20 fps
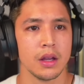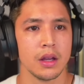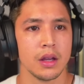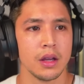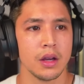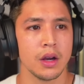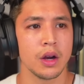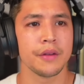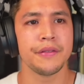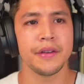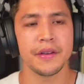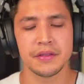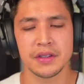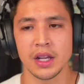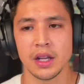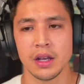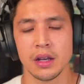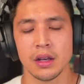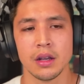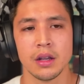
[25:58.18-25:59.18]
or
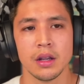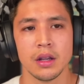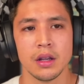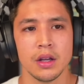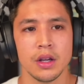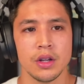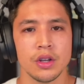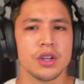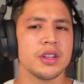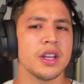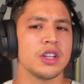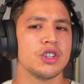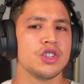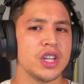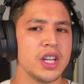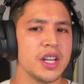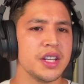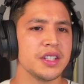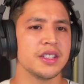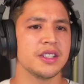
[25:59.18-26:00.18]
15. Just like
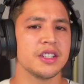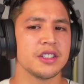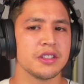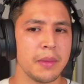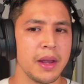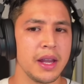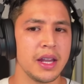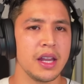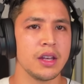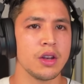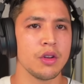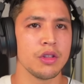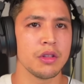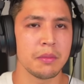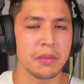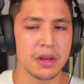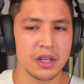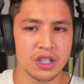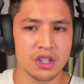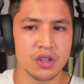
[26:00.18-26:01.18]
Jesus is making known the
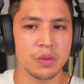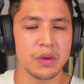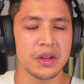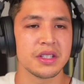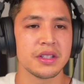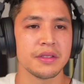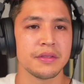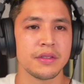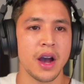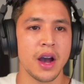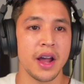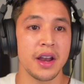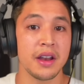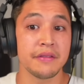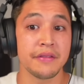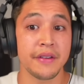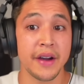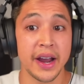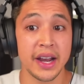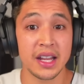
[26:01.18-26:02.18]
mysteries of
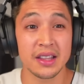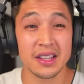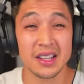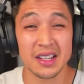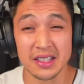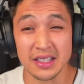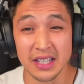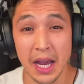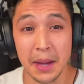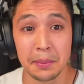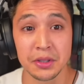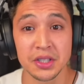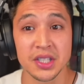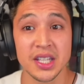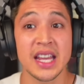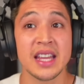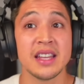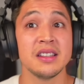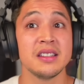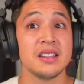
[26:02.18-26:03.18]
inviting the disciples
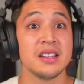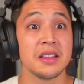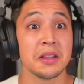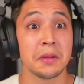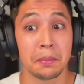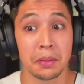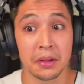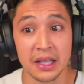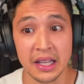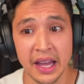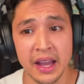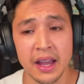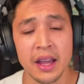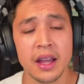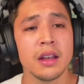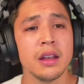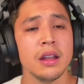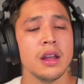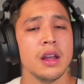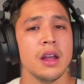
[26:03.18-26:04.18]
into the
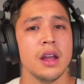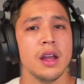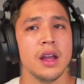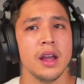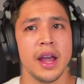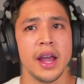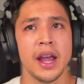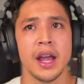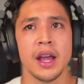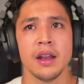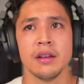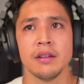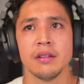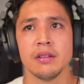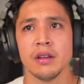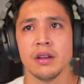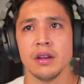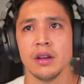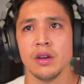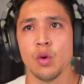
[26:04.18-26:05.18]
plan and
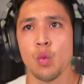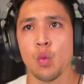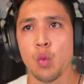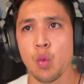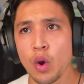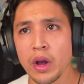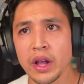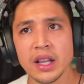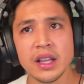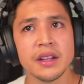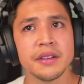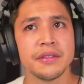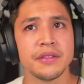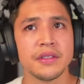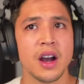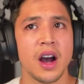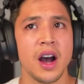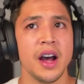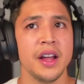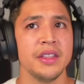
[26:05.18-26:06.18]
will of
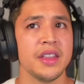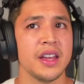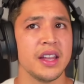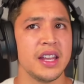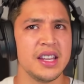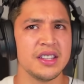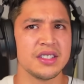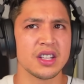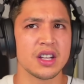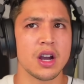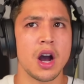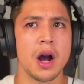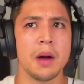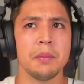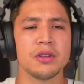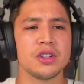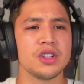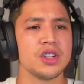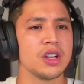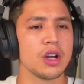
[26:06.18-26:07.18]
God that he's
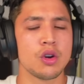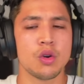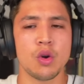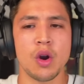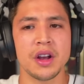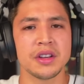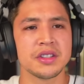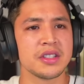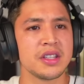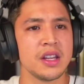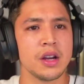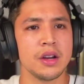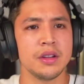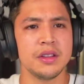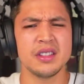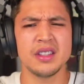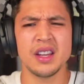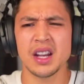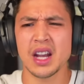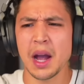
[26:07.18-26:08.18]
accomplishing across the earth, he's
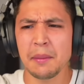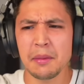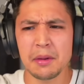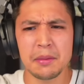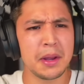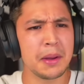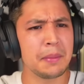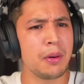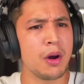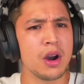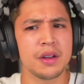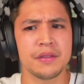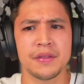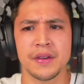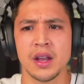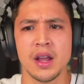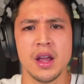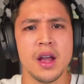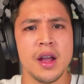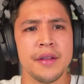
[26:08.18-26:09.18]
saying, come and be a part of
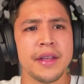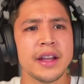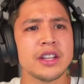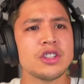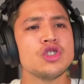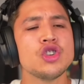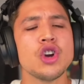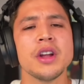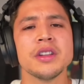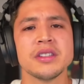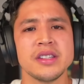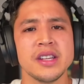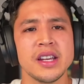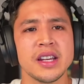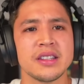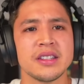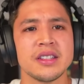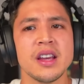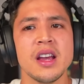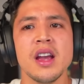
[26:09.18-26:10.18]
it. That's John
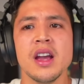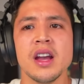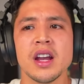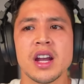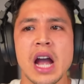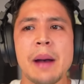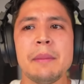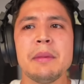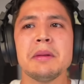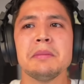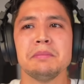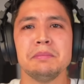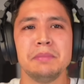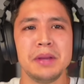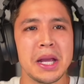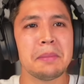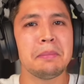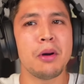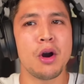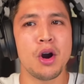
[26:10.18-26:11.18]
6. Come and be
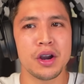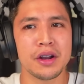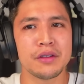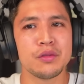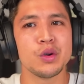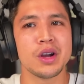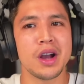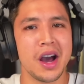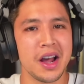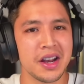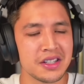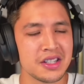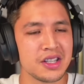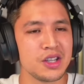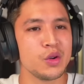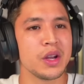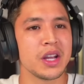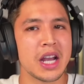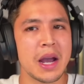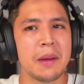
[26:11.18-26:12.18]
a part of what God is
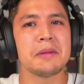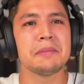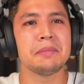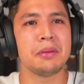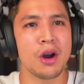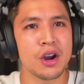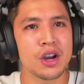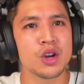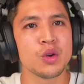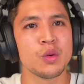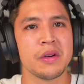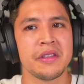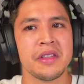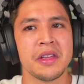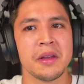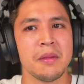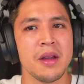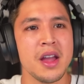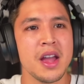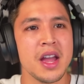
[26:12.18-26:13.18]
doing. Come and partner with
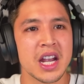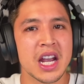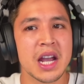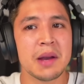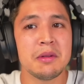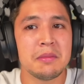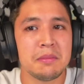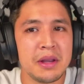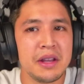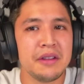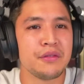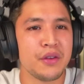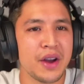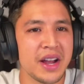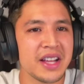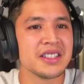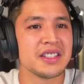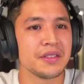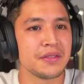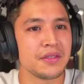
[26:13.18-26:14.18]
him. Come and be
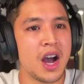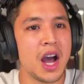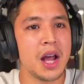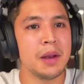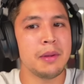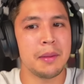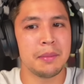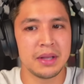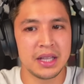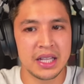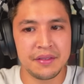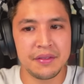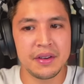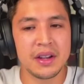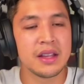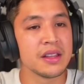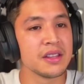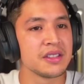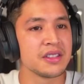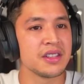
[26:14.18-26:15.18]
friends of God by believing
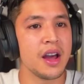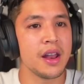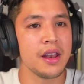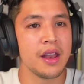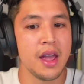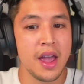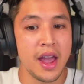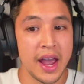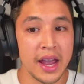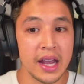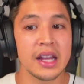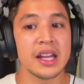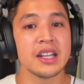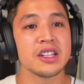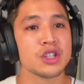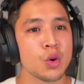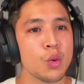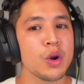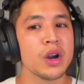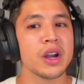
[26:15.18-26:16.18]
in the Son and get
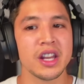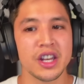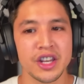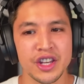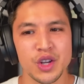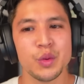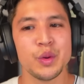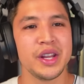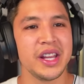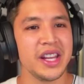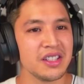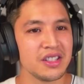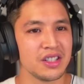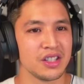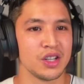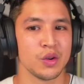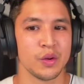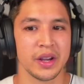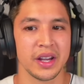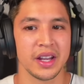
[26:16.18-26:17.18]
to work and do what he's
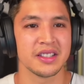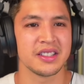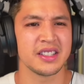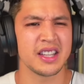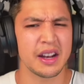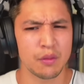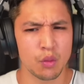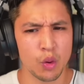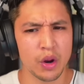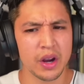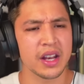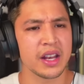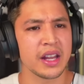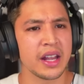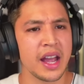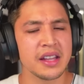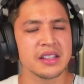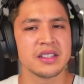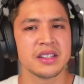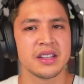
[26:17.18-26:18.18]
doing instead of working
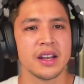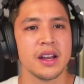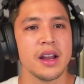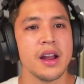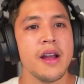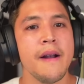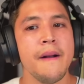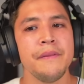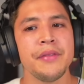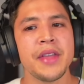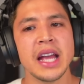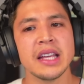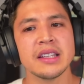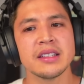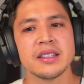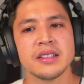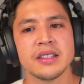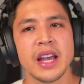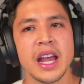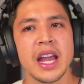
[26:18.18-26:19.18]
against it. That
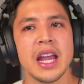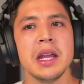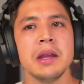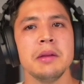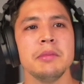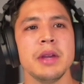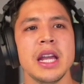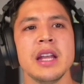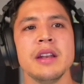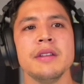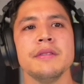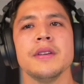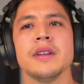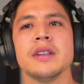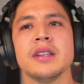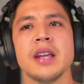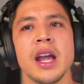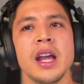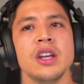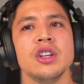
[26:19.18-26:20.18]
same
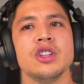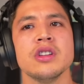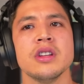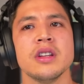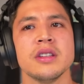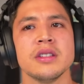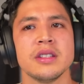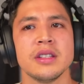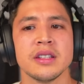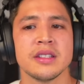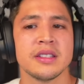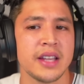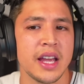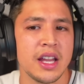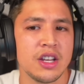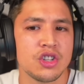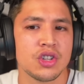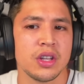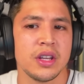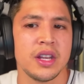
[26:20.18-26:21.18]
invitation is
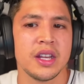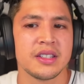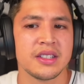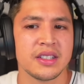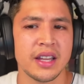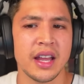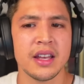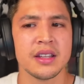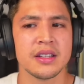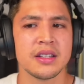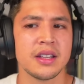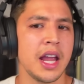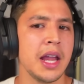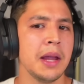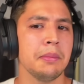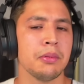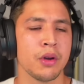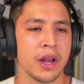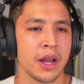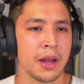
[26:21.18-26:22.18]
essentially extended to
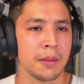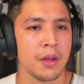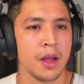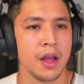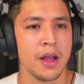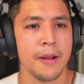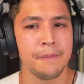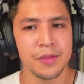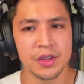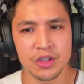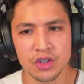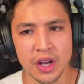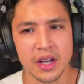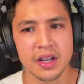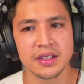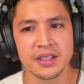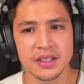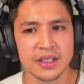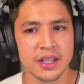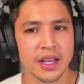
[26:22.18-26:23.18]
Abraham in
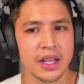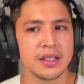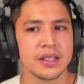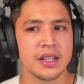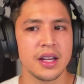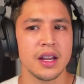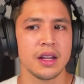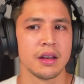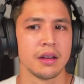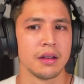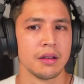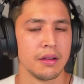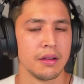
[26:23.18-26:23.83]
Genesis 18.